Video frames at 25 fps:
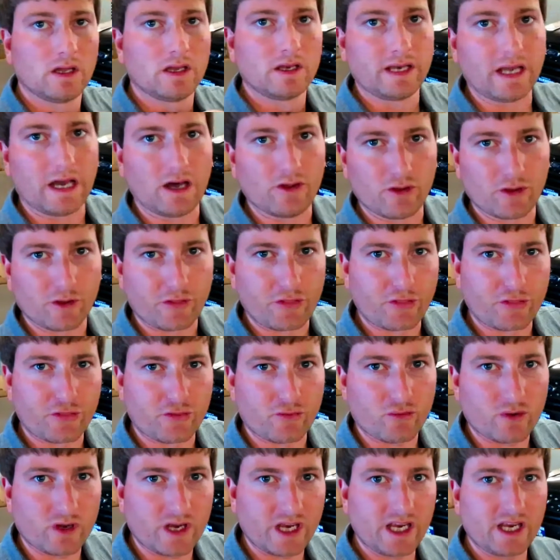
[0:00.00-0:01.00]
Now, the
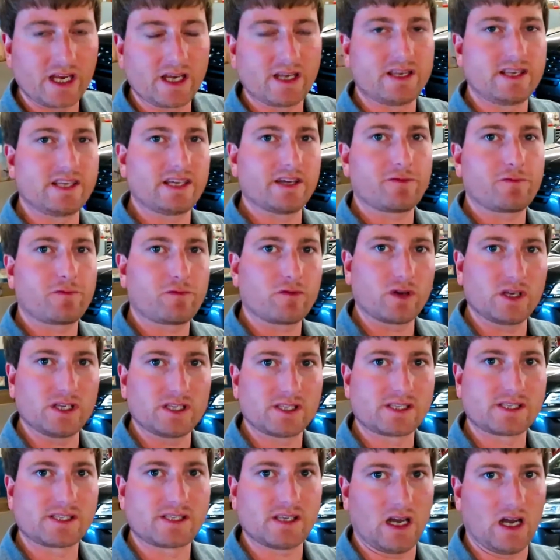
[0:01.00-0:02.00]
three
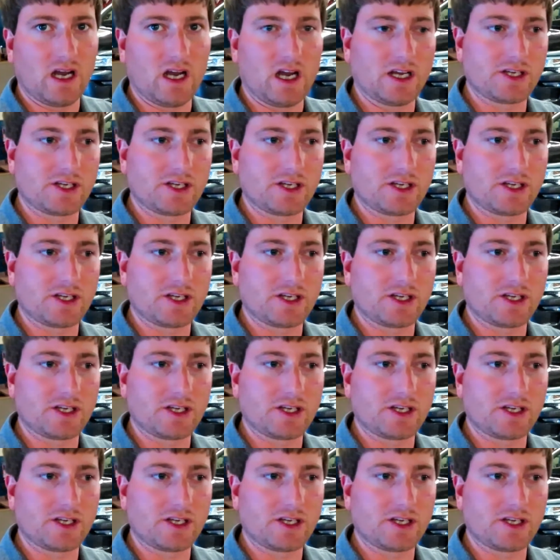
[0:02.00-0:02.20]
different